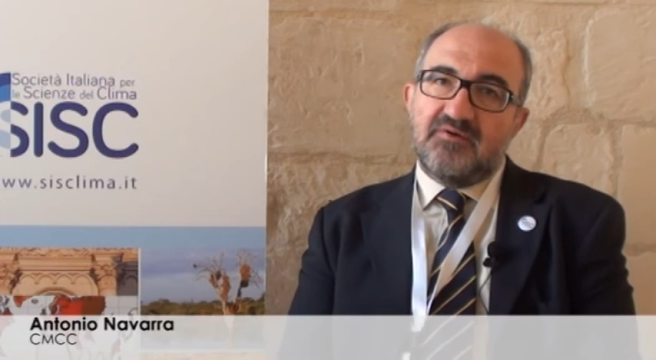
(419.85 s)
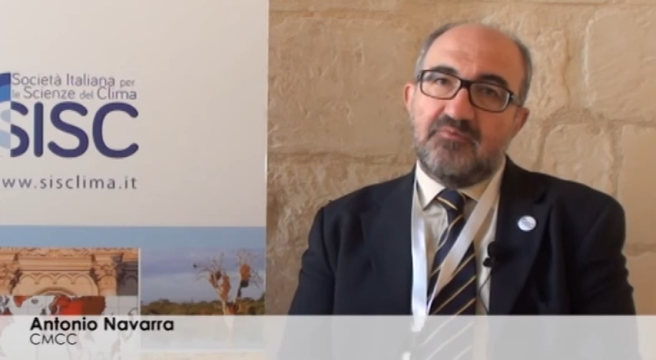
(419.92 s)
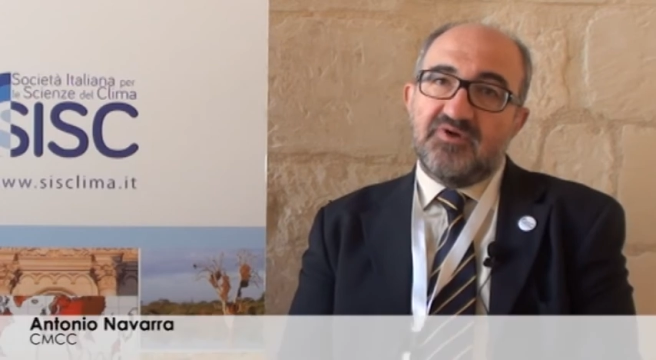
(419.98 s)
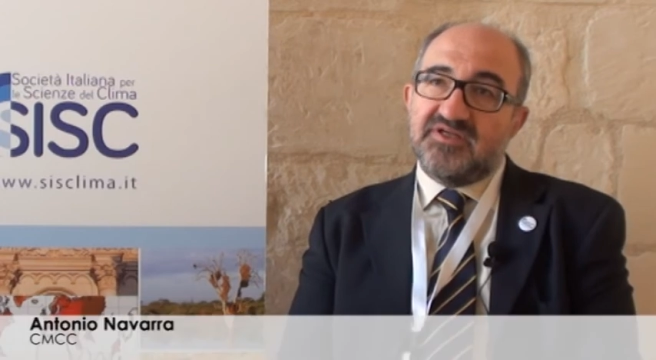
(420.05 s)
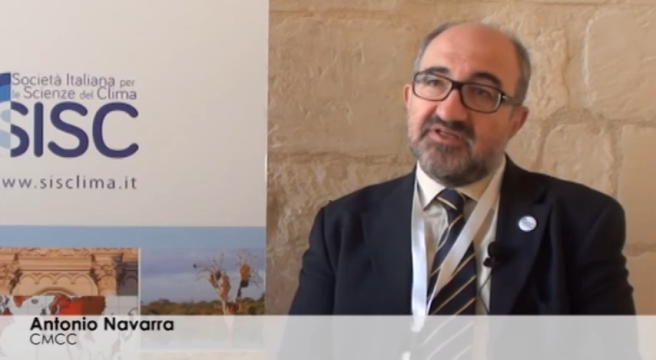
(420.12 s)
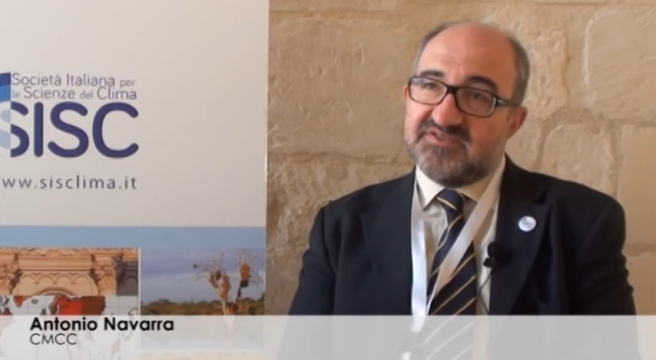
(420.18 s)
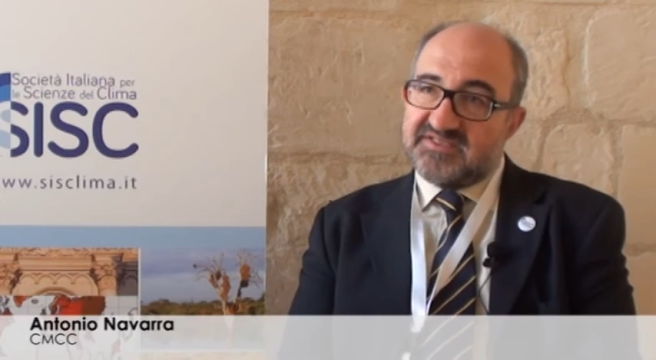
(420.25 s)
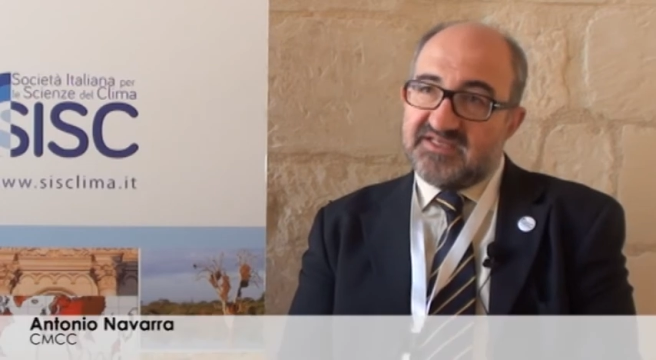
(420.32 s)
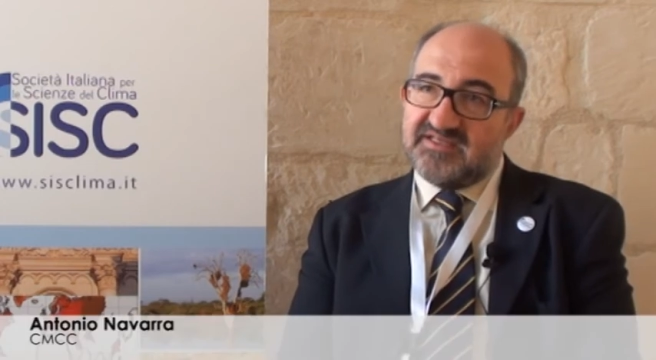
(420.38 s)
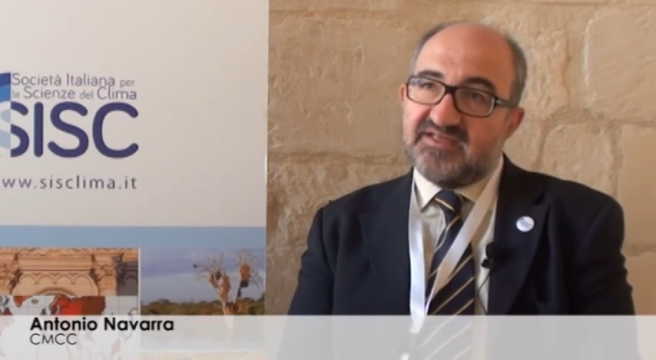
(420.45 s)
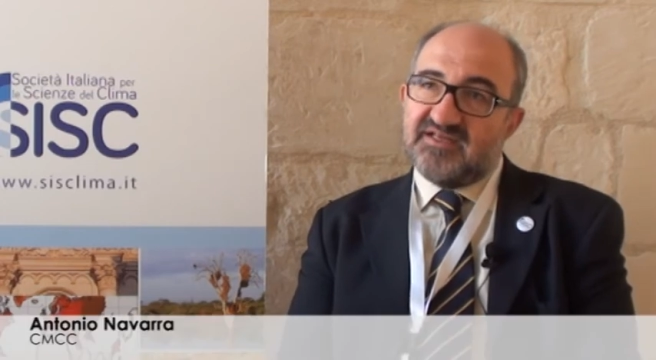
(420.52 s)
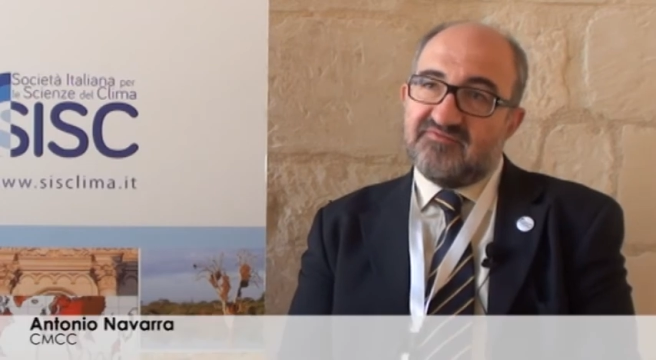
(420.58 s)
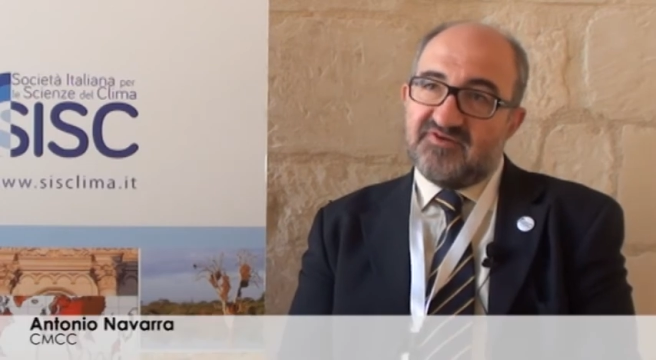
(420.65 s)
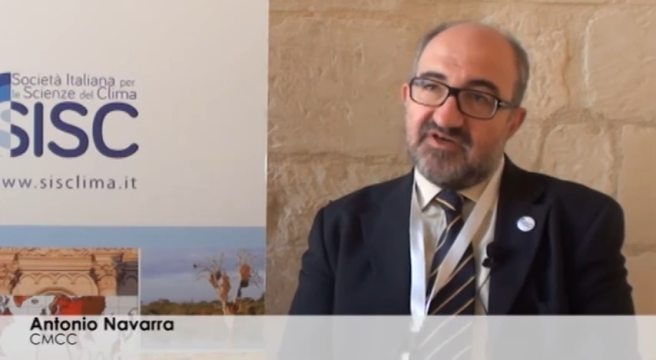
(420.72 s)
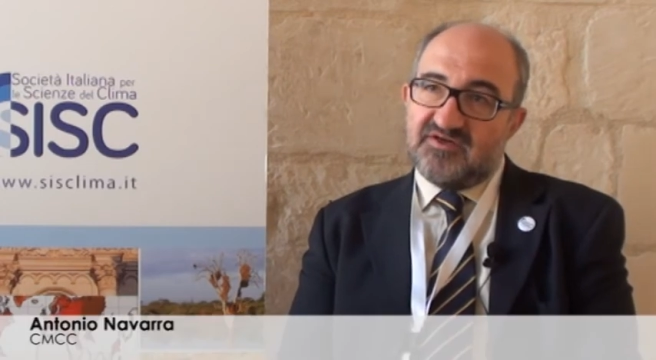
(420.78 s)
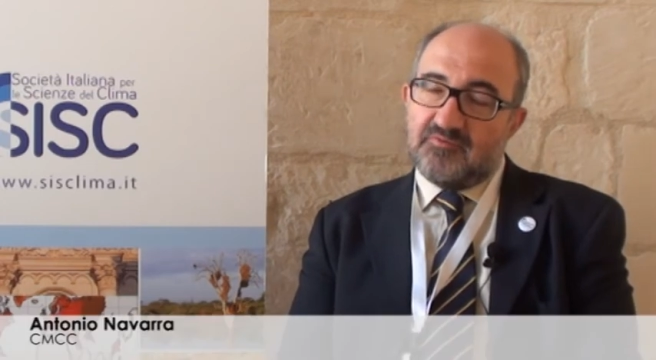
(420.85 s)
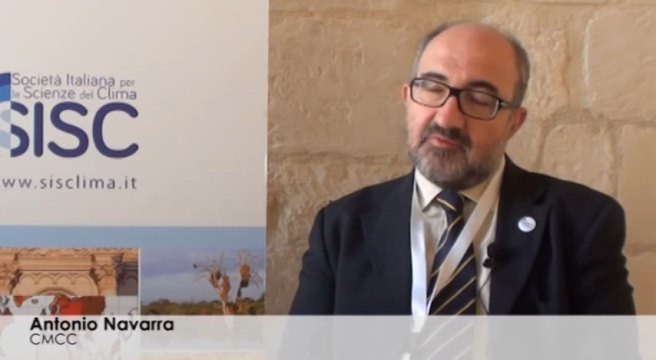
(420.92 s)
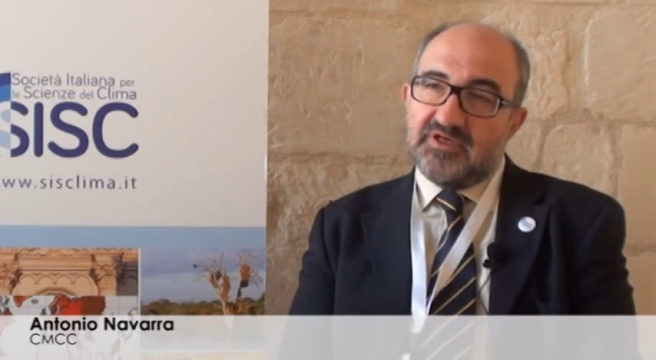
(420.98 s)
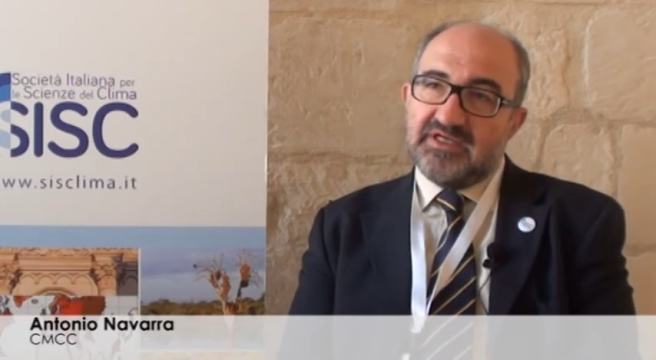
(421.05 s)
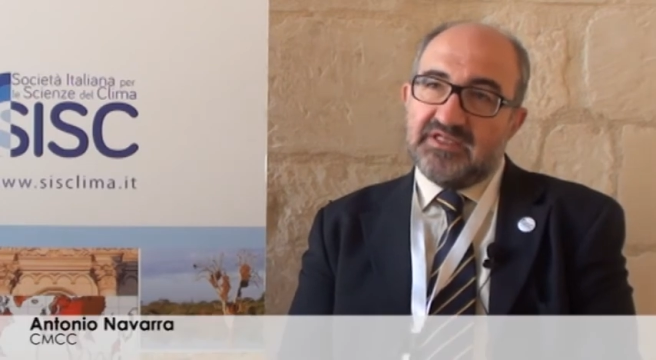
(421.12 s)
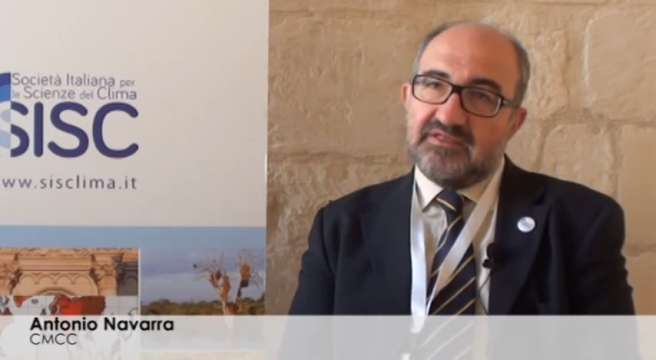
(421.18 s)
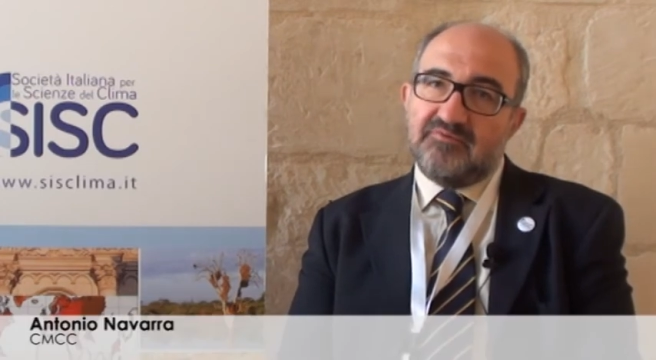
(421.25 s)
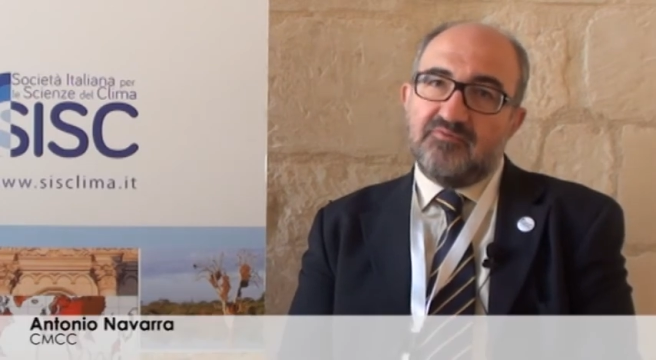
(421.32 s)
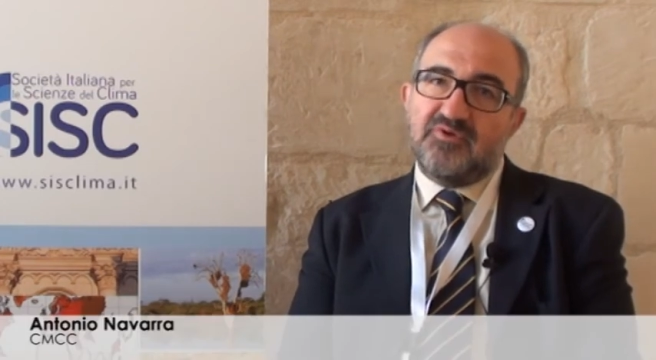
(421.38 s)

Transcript: We understand that very well.